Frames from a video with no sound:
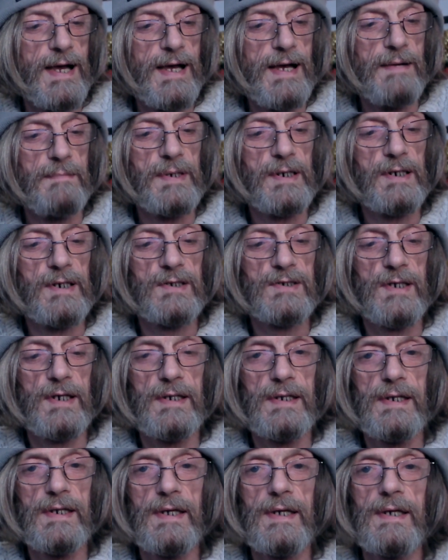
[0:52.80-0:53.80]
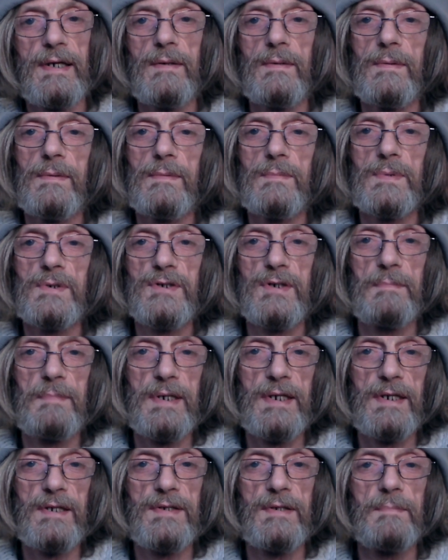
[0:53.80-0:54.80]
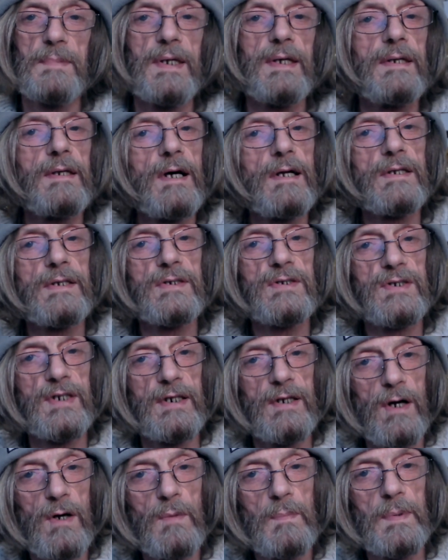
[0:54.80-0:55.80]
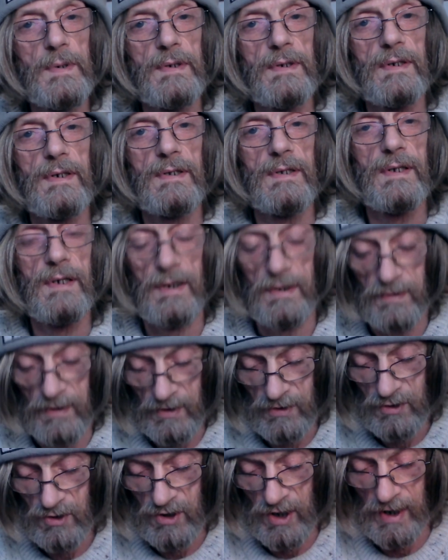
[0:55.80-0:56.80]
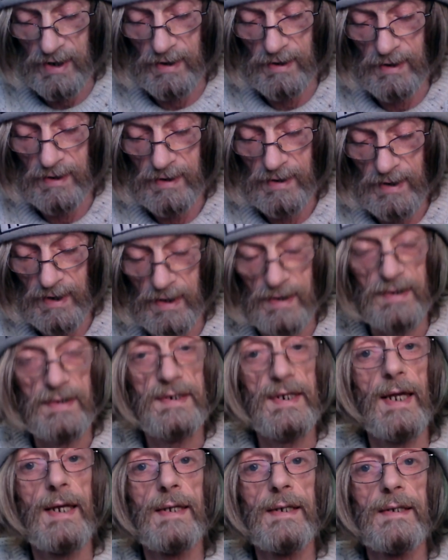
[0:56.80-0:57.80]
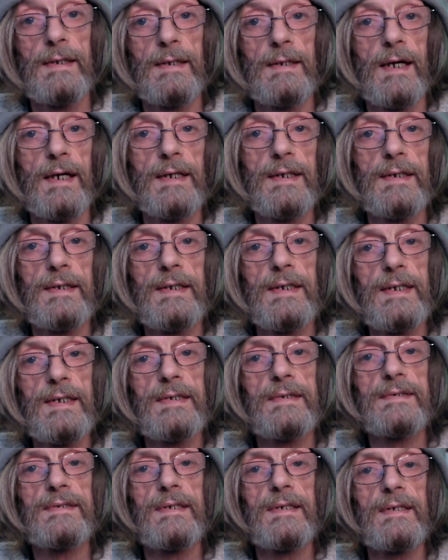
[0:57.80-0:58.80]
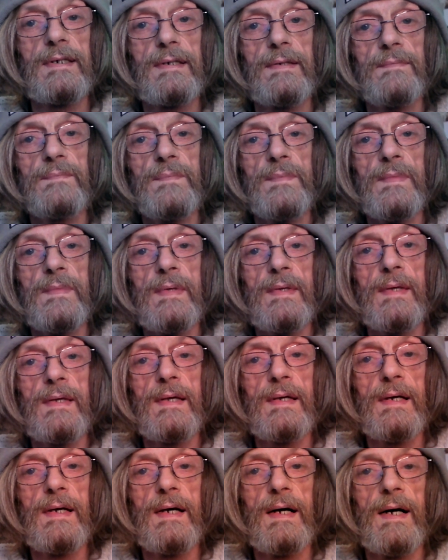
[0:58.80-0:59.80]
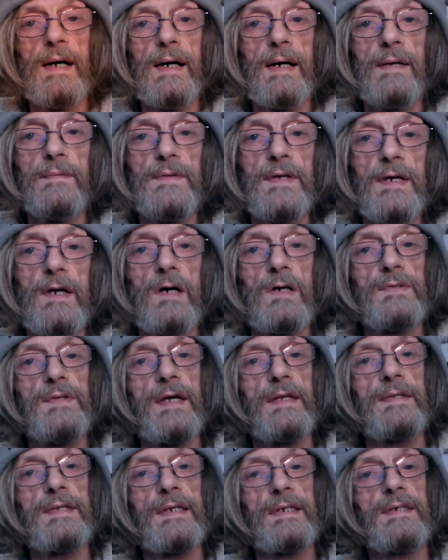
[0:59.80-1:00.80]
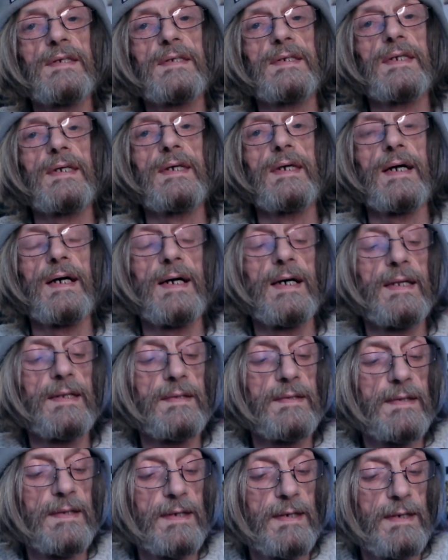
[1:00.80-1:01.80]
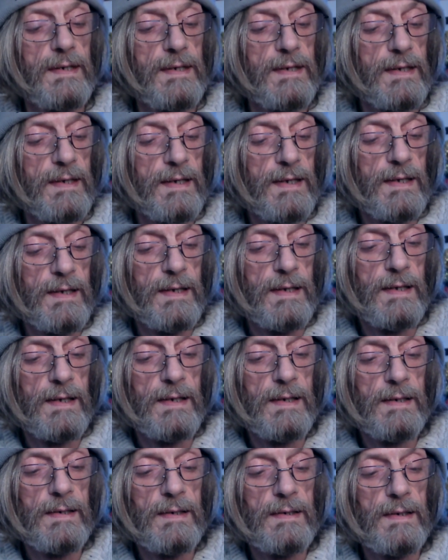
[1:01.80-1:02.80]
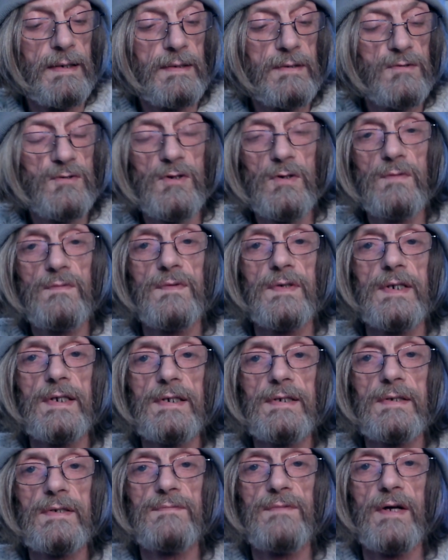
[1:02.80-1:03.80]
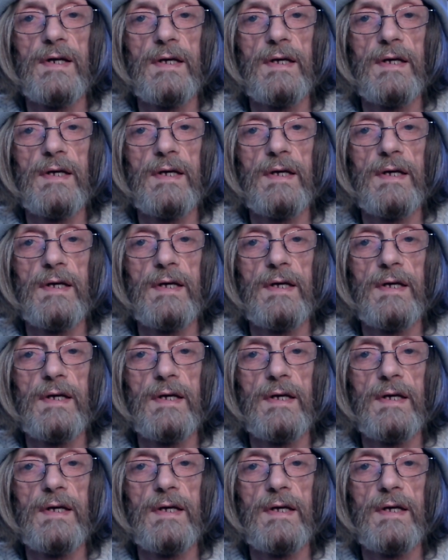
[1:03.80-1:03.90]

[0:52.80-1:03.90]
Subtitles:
because I was committed to being honest and open on this channel and telling it like it is. The authenticity and the truthfulness is very